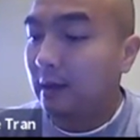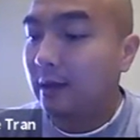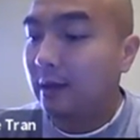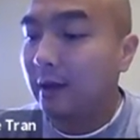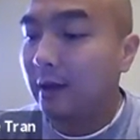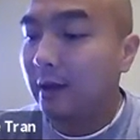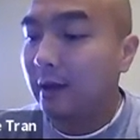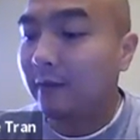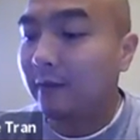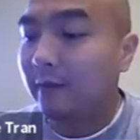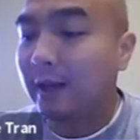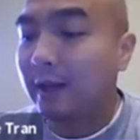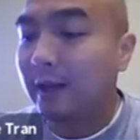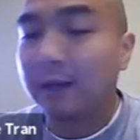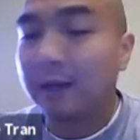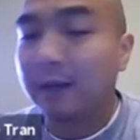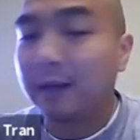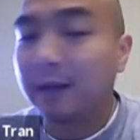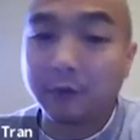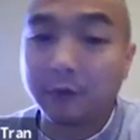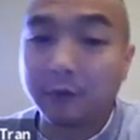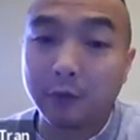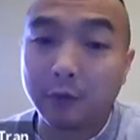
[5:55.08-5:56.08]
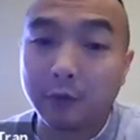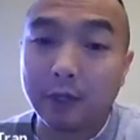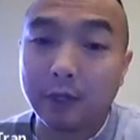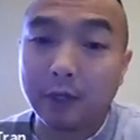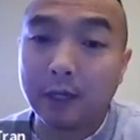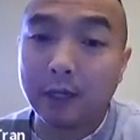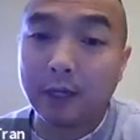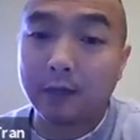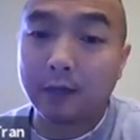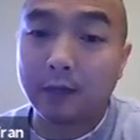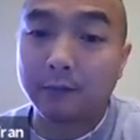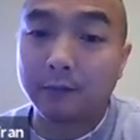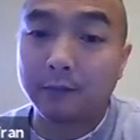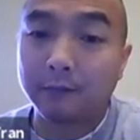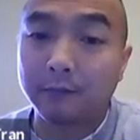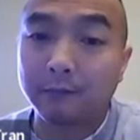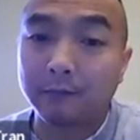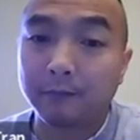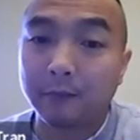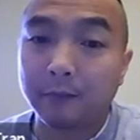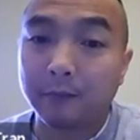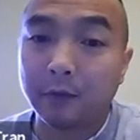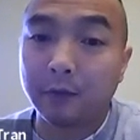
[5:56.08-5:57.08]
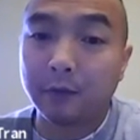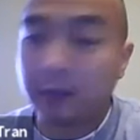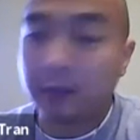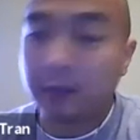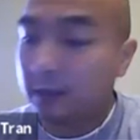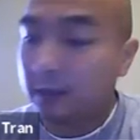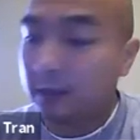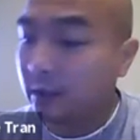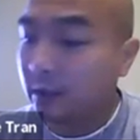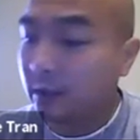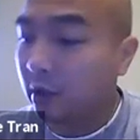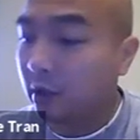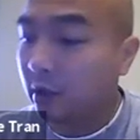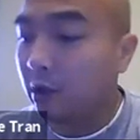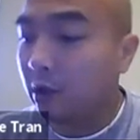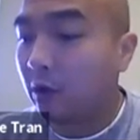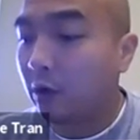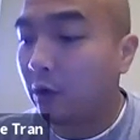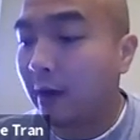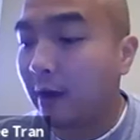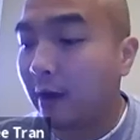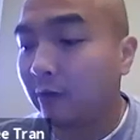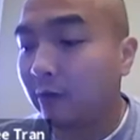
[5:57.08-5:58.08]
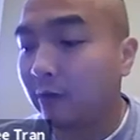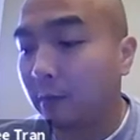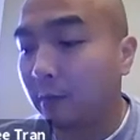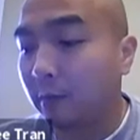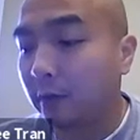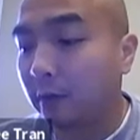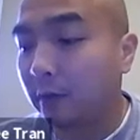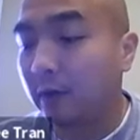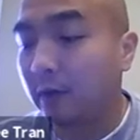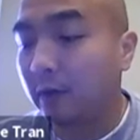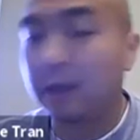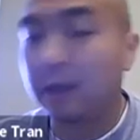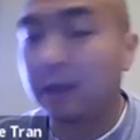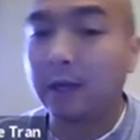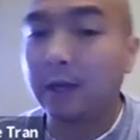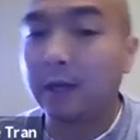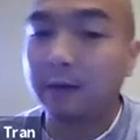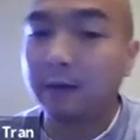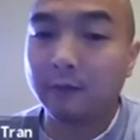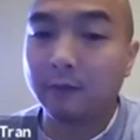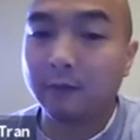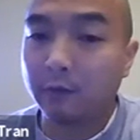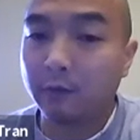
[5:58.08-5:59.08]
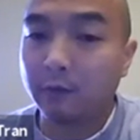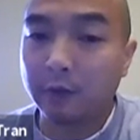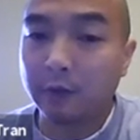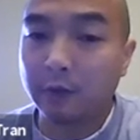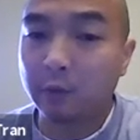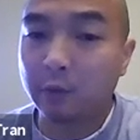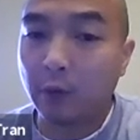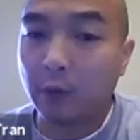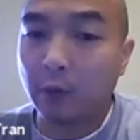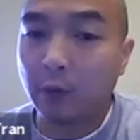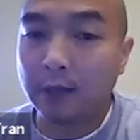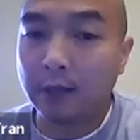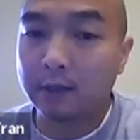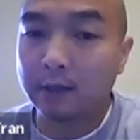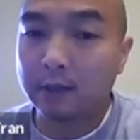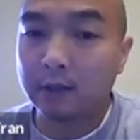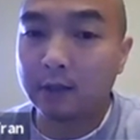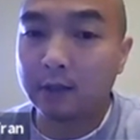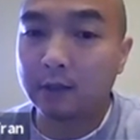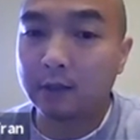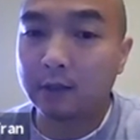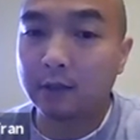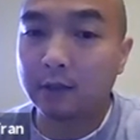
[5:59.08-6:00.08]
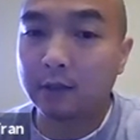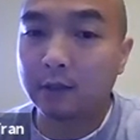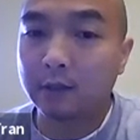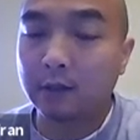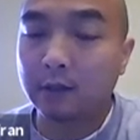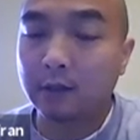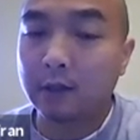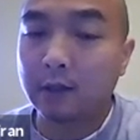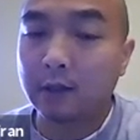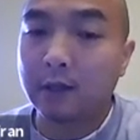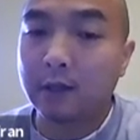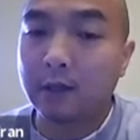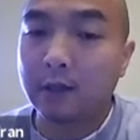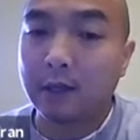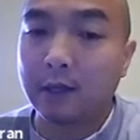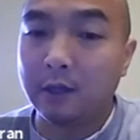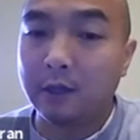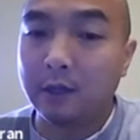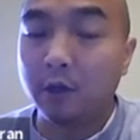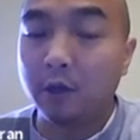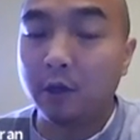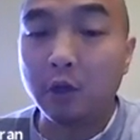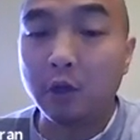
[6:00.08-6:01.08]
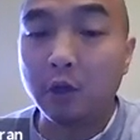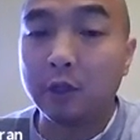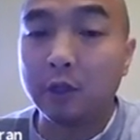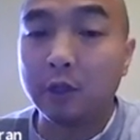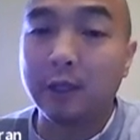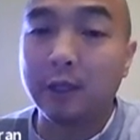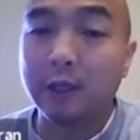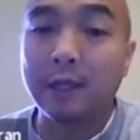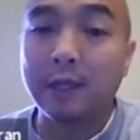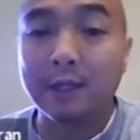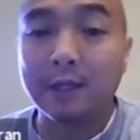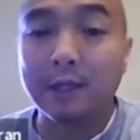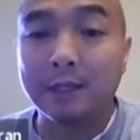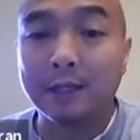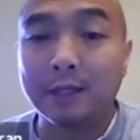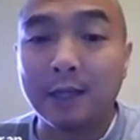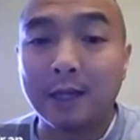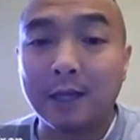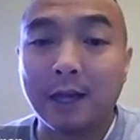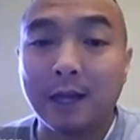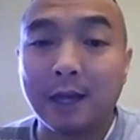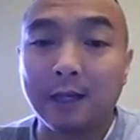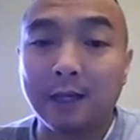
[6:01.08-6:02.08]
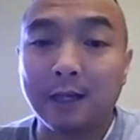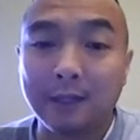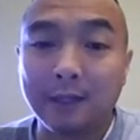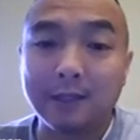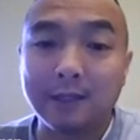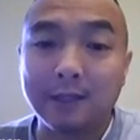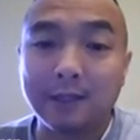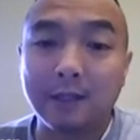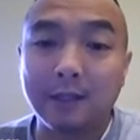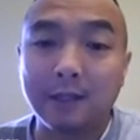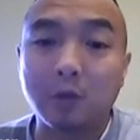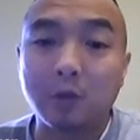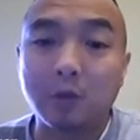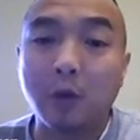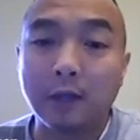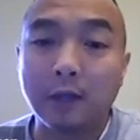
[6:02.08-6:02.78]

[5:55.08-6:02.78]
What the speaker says: and you have -3 again. Okay, so you don't have to put the -3 twice. And usually it is not listed